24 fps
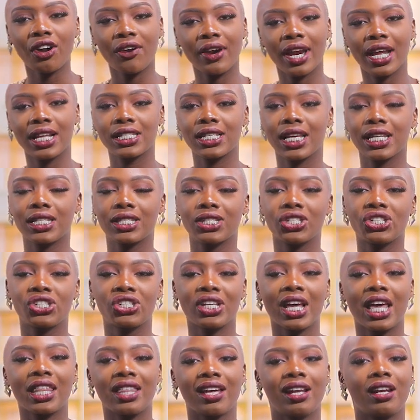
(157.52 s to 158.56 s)
creators to
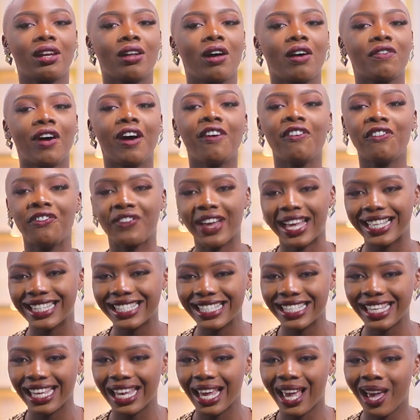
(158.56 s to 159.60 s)
share their love of
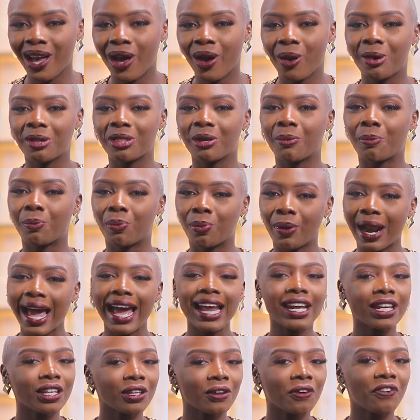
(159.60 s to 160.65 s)
Fenty with a
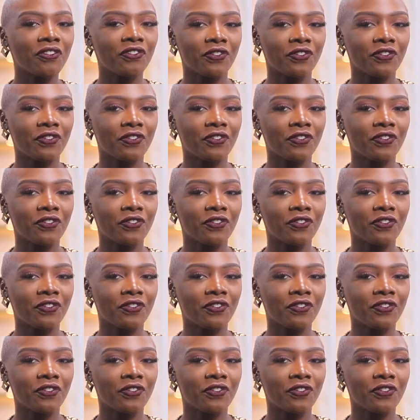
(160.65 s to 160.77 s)
brand new